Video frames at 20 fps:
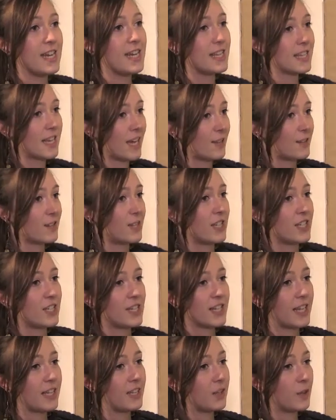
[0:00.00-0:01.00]
the council actually
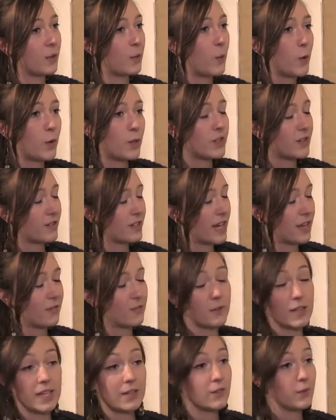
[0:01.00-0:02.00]
said that the water had
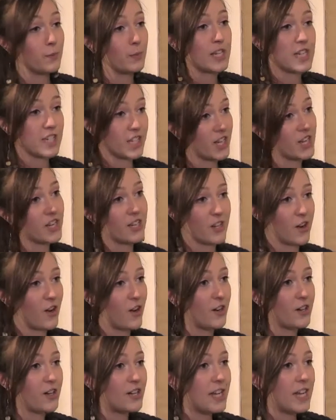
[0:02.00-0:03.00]
never even been turned
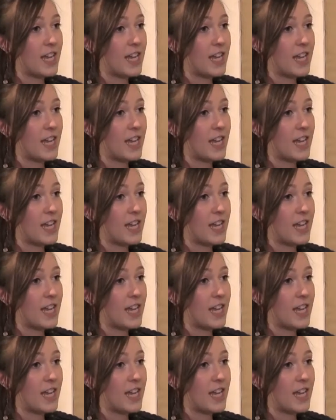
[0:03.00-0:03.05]
on.